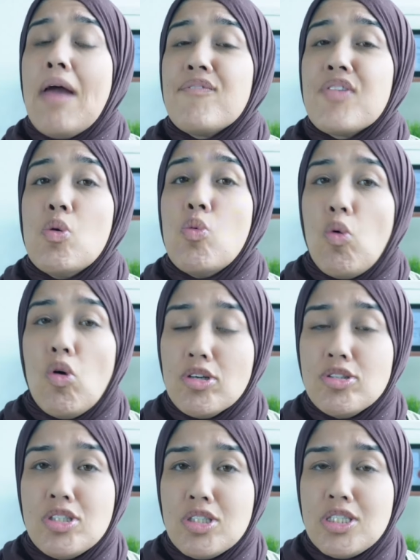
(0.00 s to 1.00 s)
If you
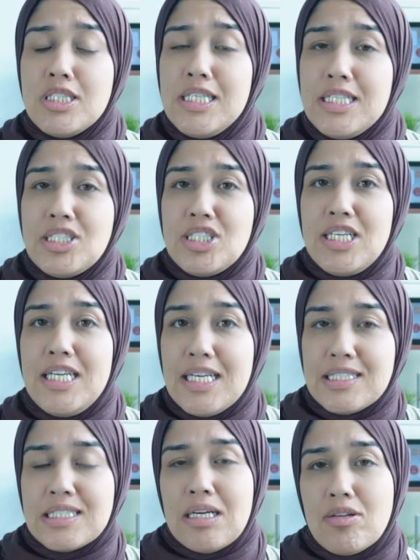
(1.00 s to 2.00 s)
want to teach E
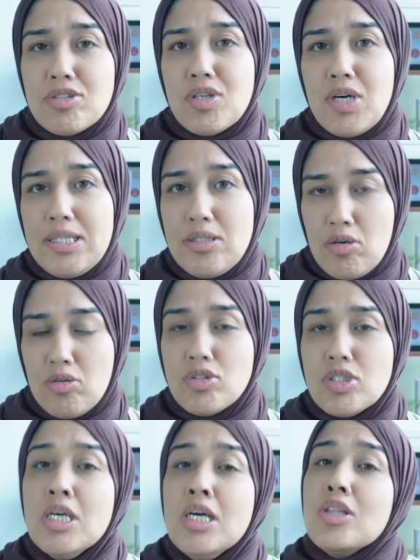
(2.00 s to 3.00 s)
S L to
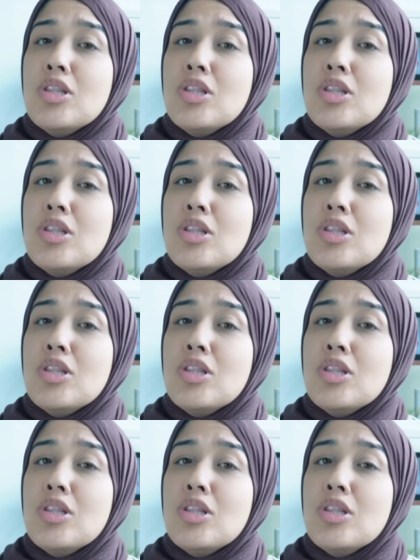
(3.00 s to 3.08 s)
adults,